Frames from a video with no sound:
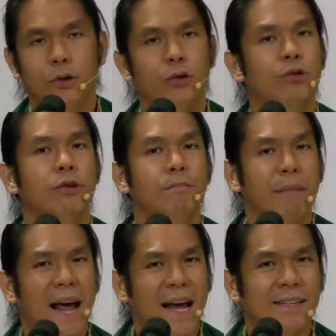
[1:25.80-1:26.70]
to
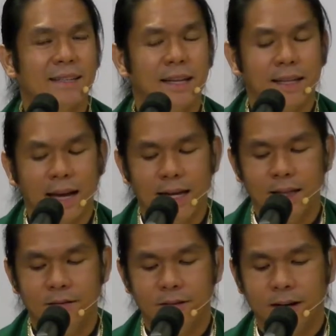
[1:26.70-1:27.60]
surpass that
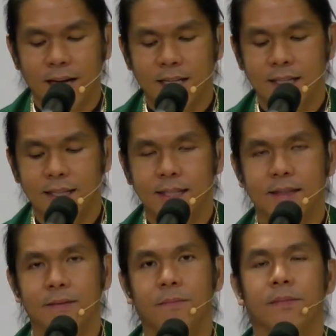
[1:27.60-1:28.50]
kind of
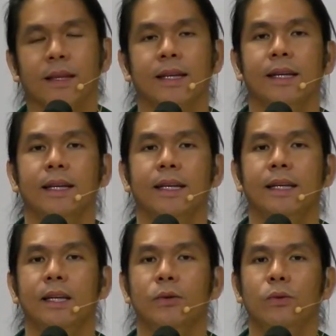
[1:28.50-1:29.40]
righteousness.
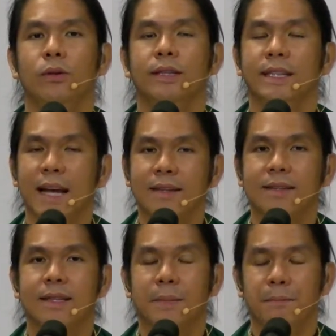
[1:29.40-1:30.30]
He
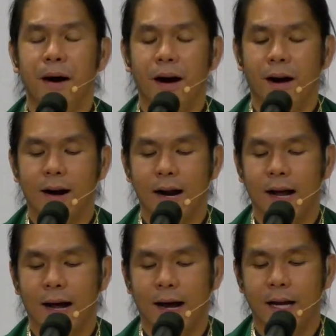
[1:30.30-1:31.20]
sets the bar
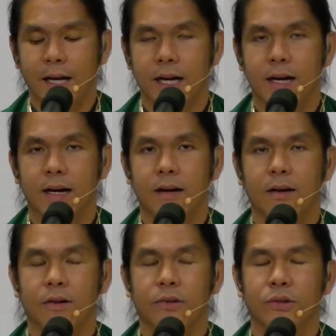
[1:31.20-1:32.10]
higher.
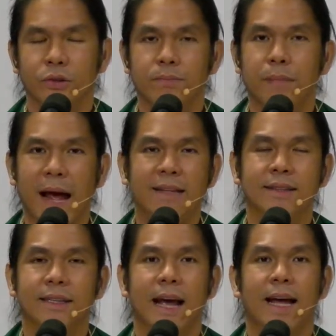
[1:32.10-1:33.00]

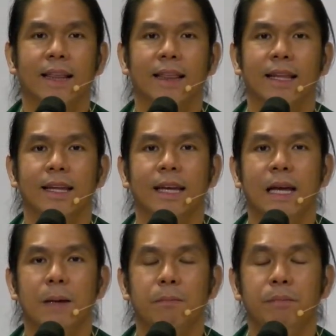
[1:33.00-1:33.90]
Surpass that.
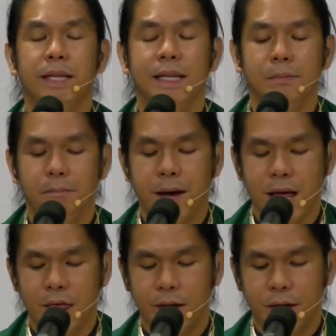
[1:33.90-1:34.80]
Be
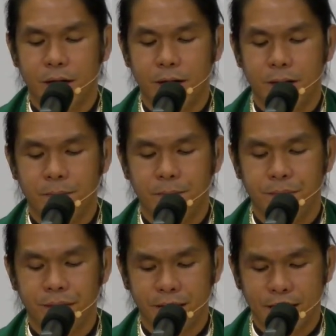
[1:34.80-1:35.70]
better
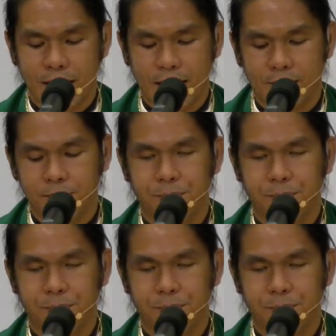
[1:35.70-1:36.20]
than that.